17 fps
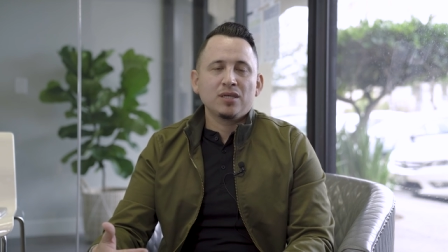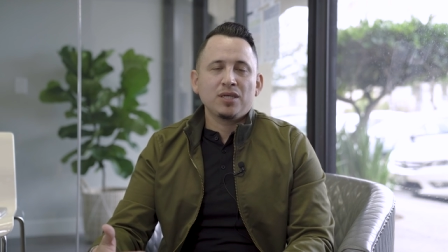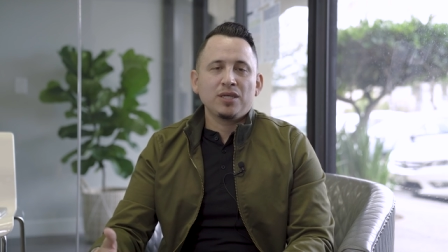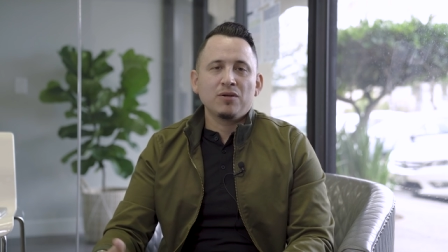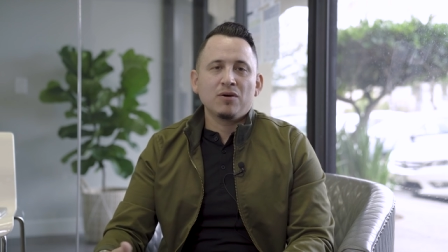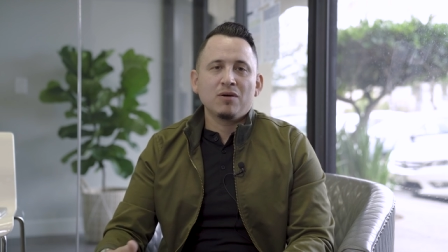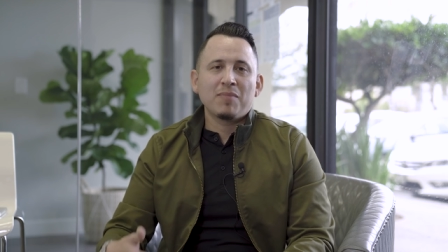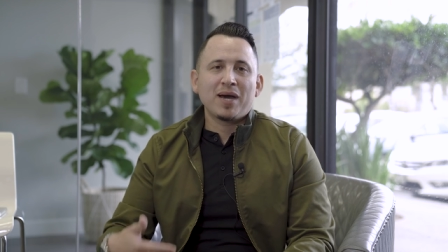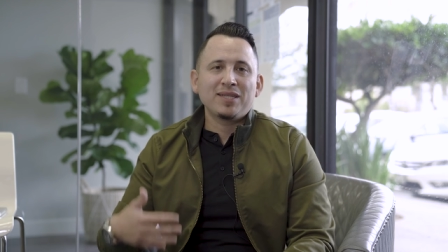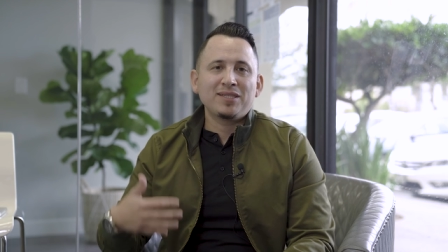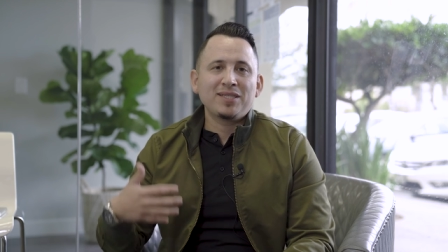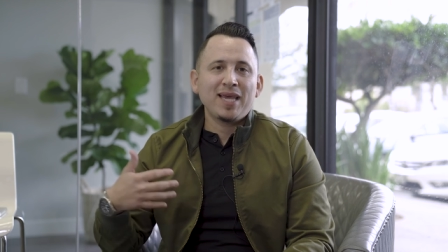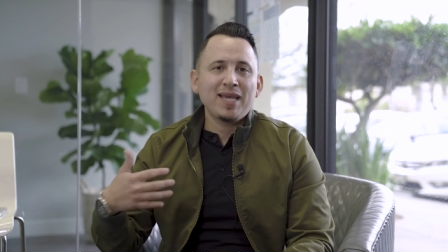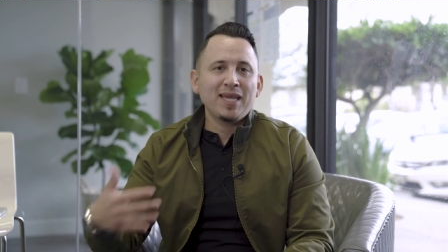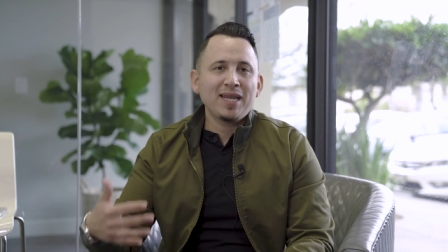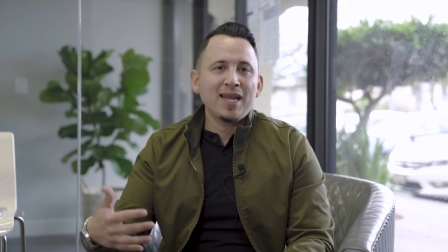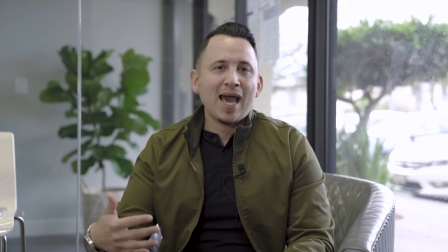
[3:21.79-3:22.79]
You know, and by
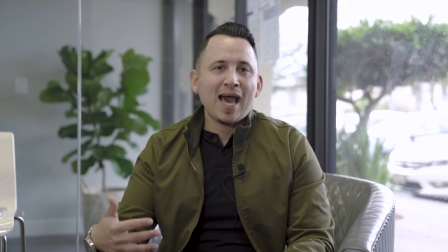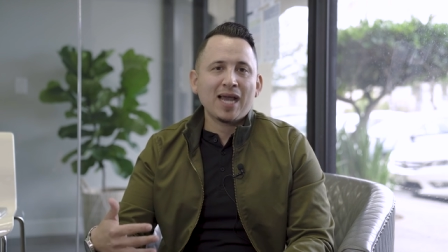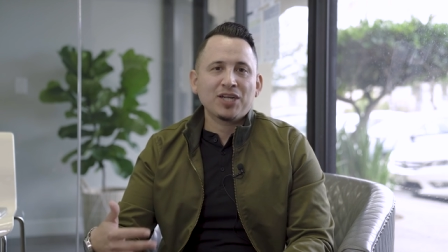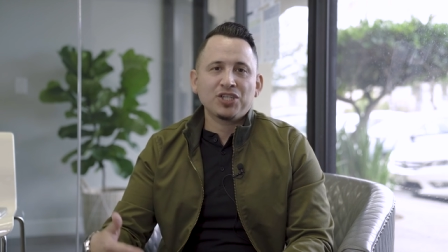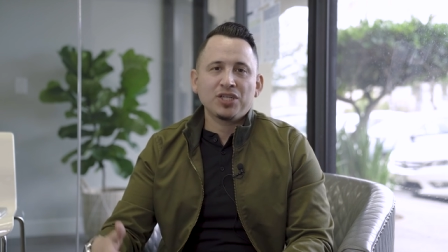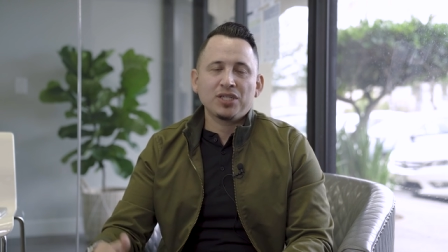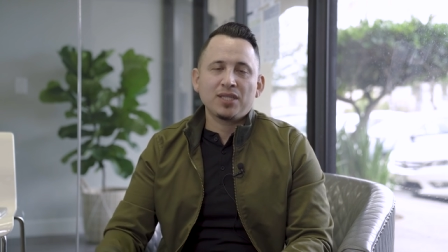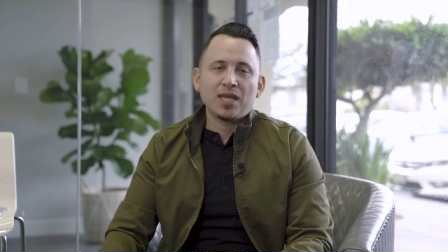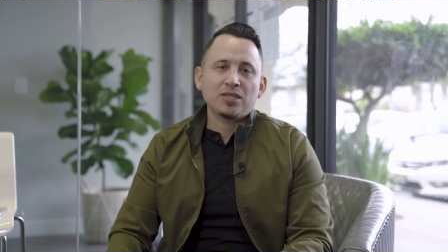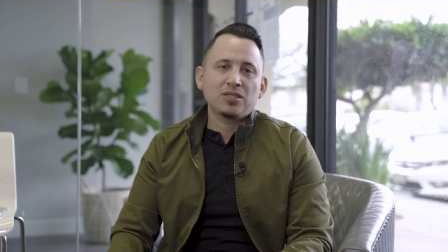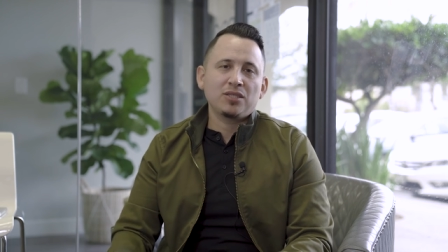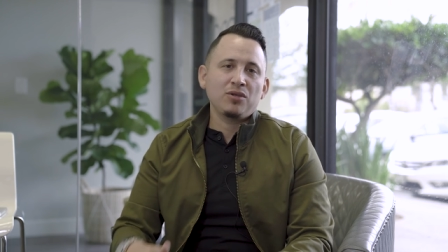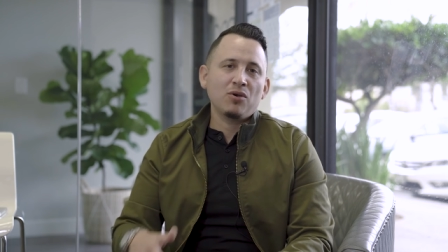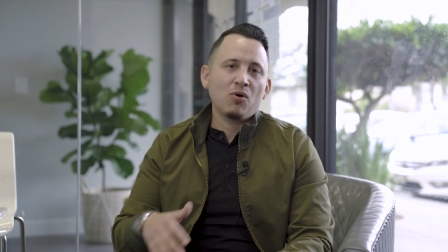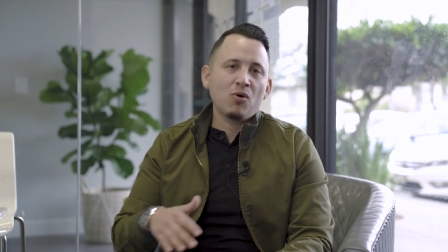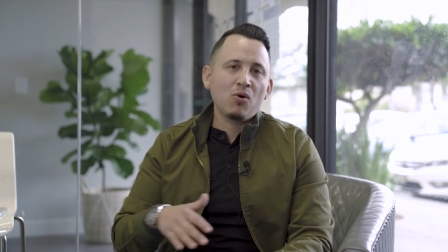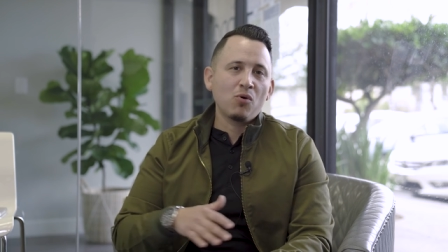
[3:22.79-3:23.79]
taking action, that's
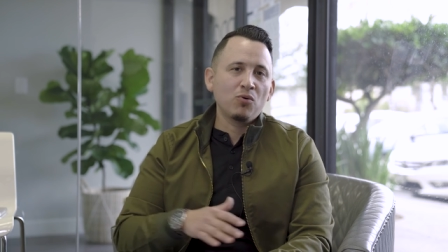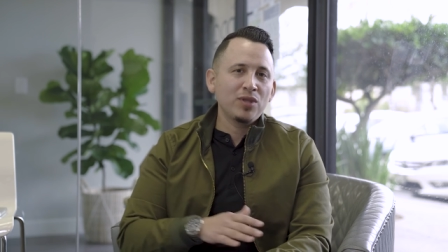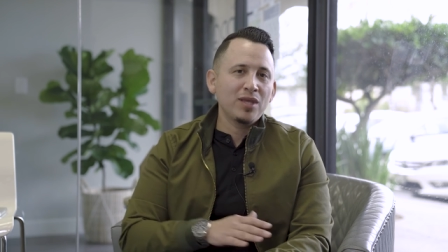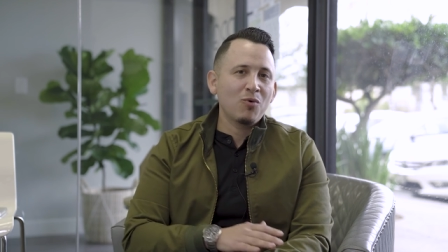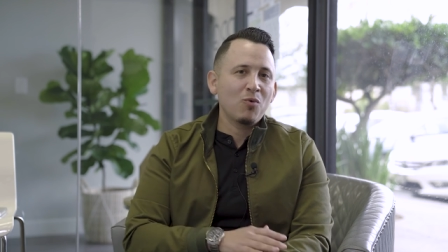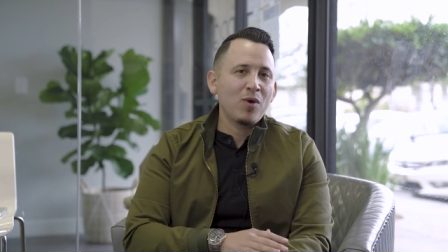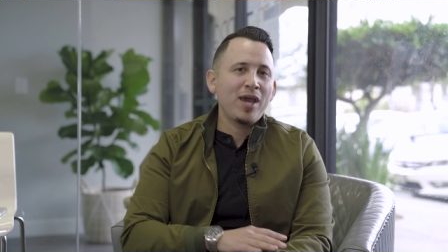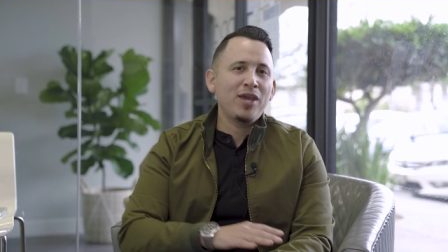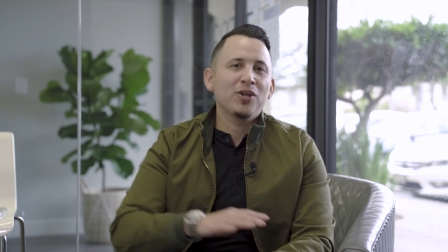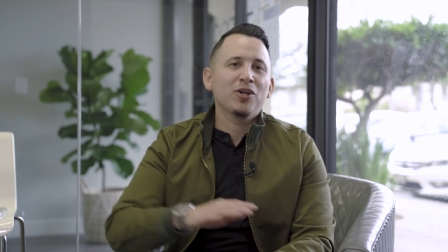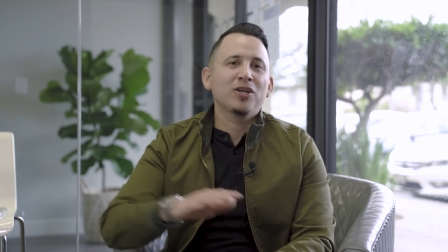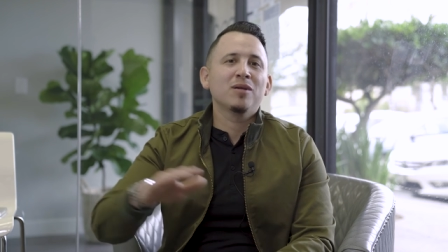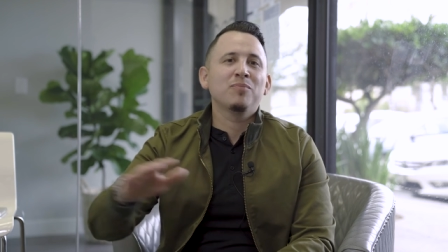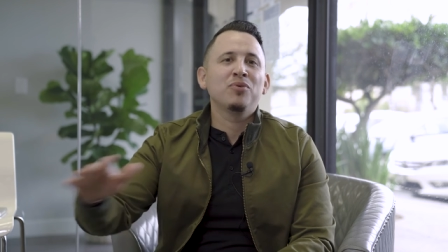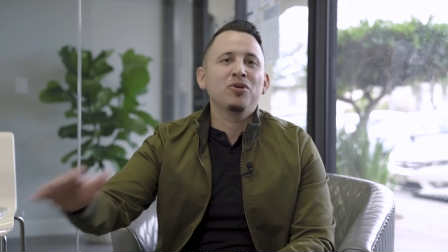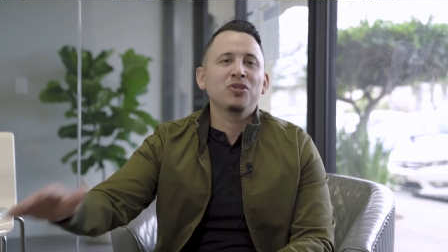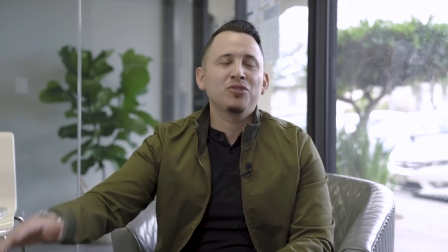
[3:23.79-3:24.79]
the only way you're
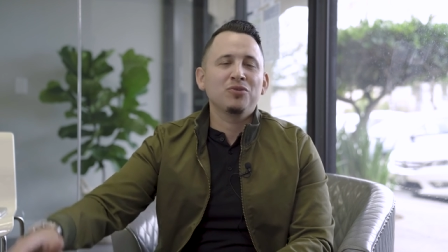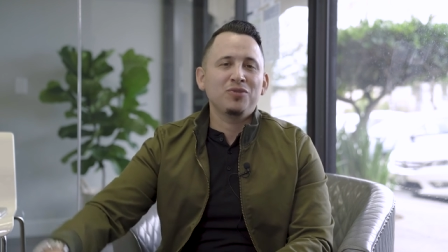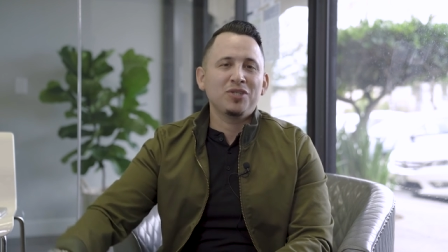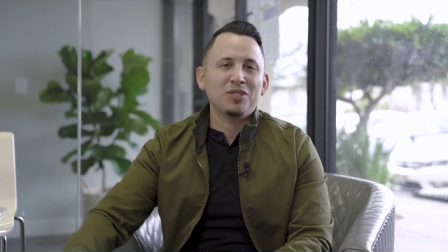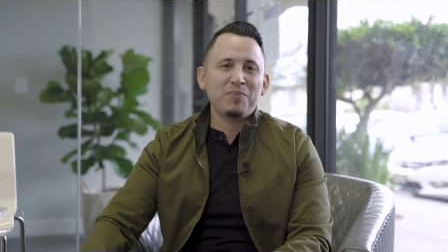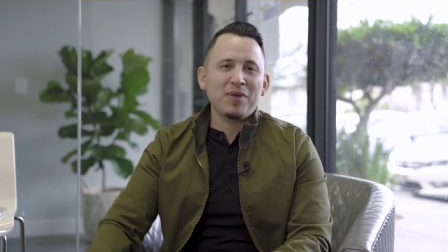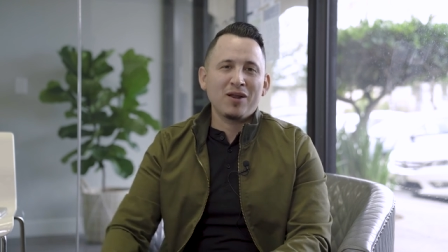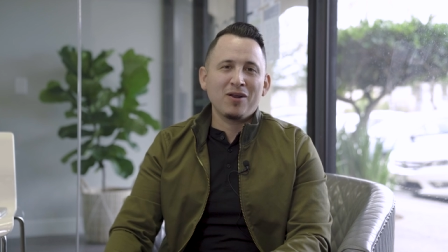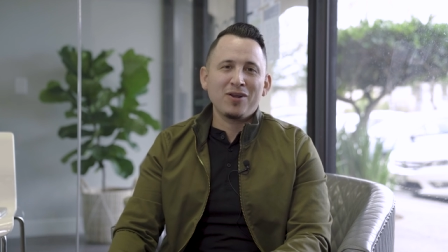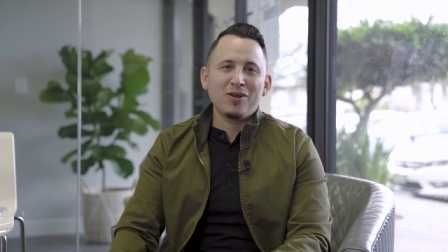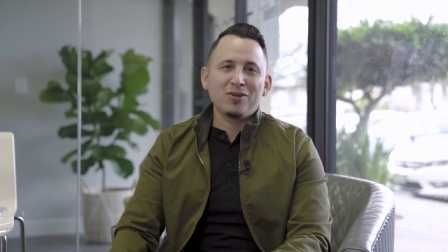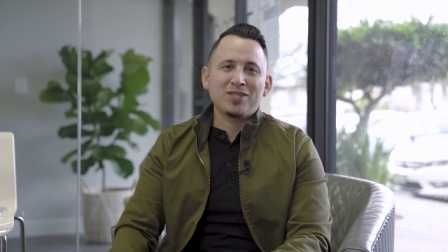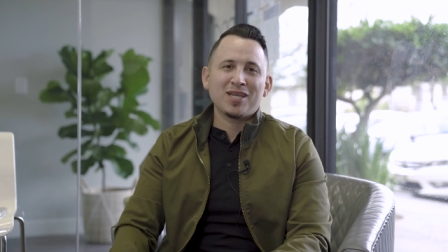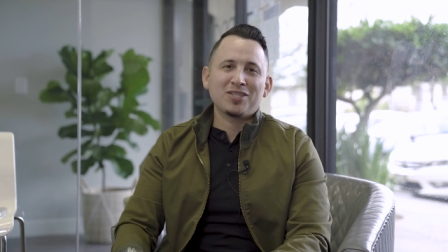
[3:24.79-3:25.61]
going to push through these barriers.